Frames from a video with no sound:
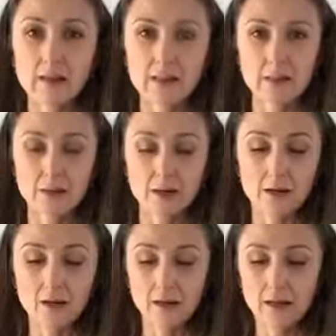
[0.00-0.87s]
as
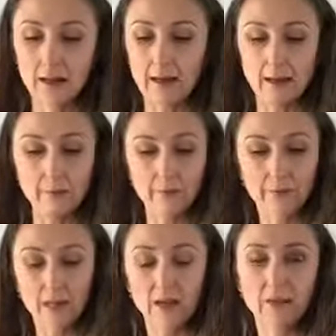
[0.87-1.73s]
well,
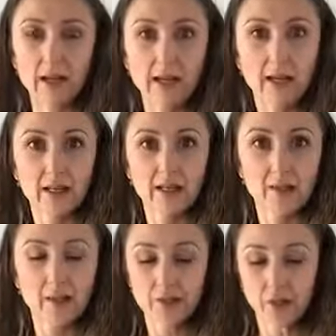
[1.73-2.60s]
if they need it
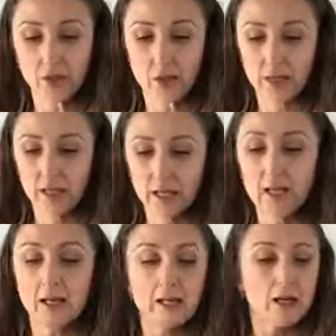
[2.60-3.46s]
there too.
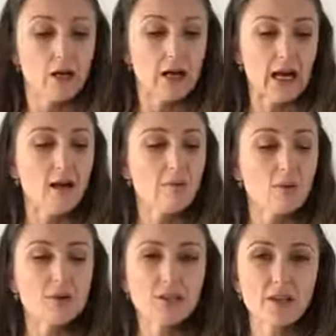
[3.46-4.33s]

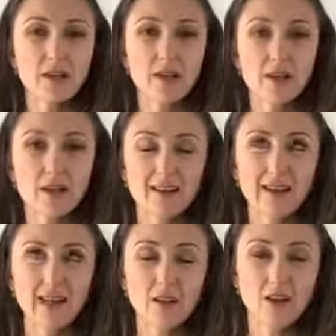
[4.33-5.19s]
Also
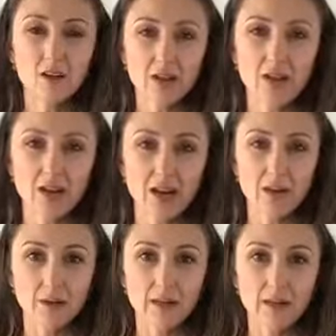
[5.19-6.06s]
in a hot
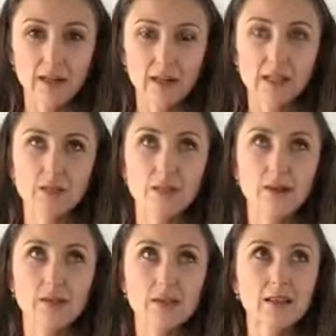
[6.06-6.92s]
shower as
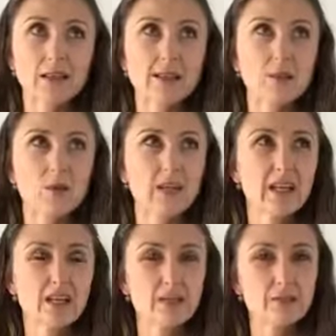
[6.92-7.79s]
well, like this morning
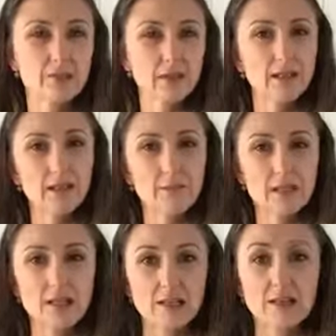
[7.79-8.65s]
she was really a
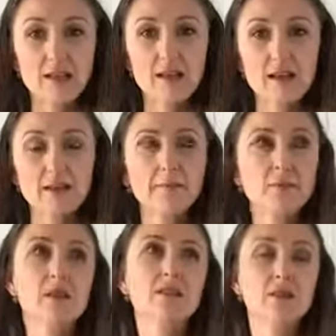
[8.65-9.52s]
bit chesty again,
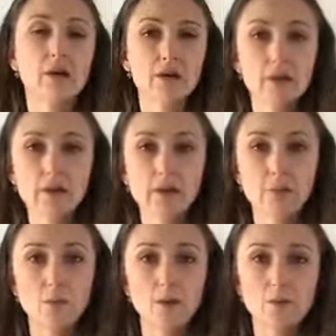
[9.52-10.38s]
so I threw her in
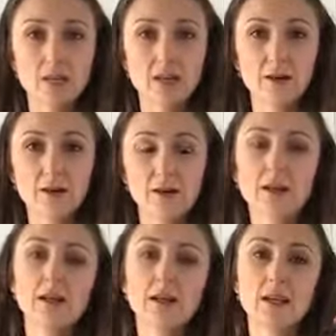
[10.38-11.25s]
a warm shower
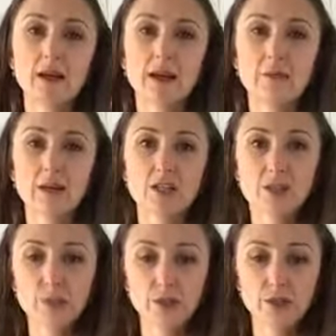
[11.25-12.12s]
and
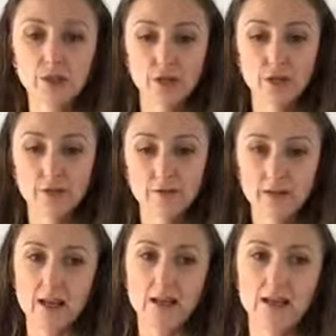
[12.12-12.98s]
just put a dot of
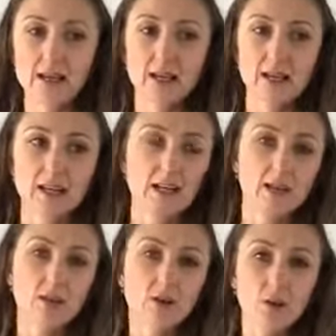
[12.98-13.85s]
Easy Air
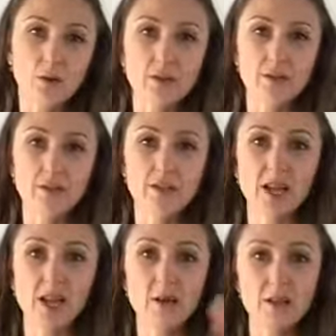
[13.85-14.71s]
in the corner of the
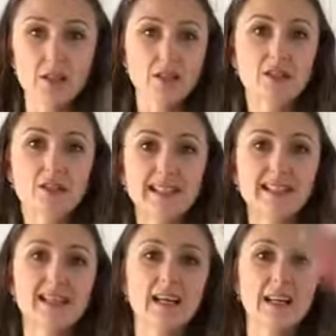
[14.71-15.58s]
shower, just so she's
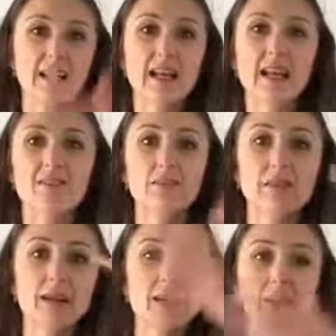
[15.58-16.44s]
getting that
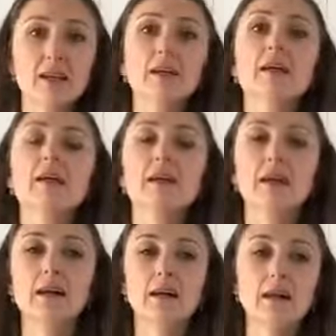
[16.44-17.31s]
aromatic
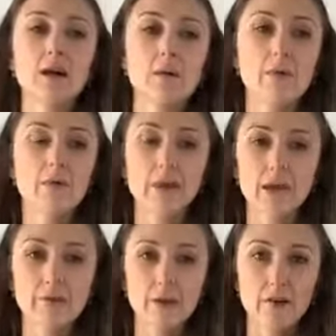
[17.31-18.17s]

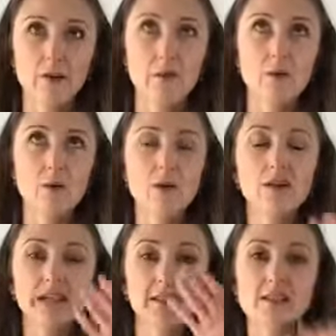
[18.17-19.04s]
benefit from the
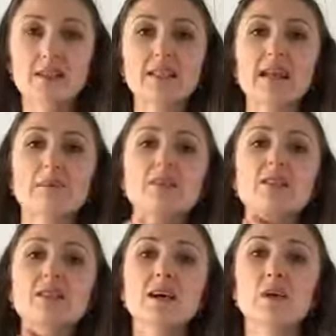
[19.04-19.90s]
oil and the steam,
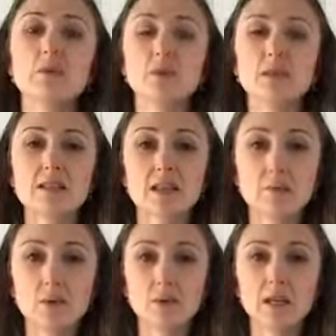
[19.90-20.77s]
just to help loosen
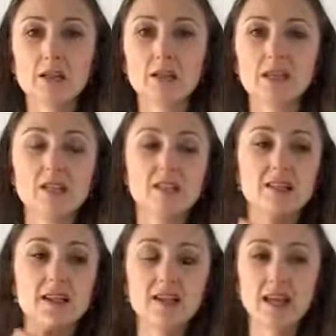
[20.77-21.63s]
up all the
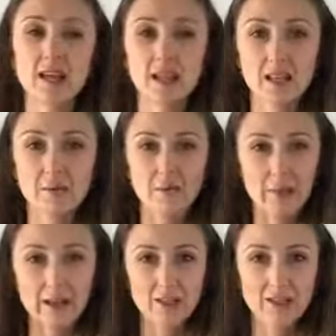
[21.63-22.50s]
congestion and take the
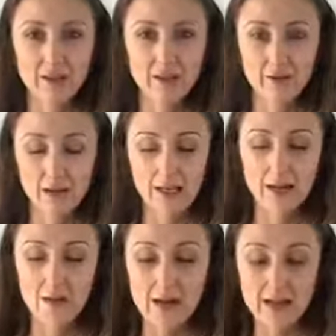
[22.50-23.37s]
inflammation out of her
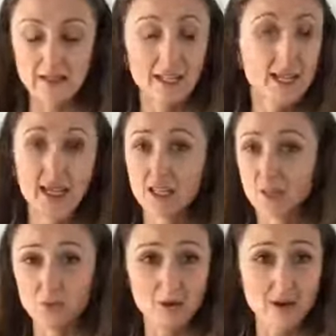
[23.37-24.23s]
airways. She
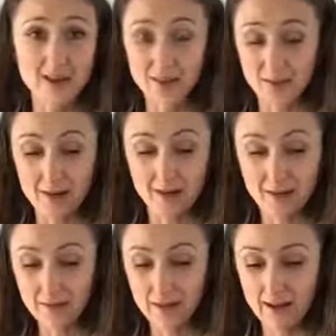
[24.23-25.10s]
was right as rain
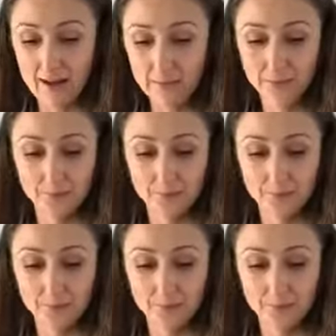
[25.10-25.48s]
after that.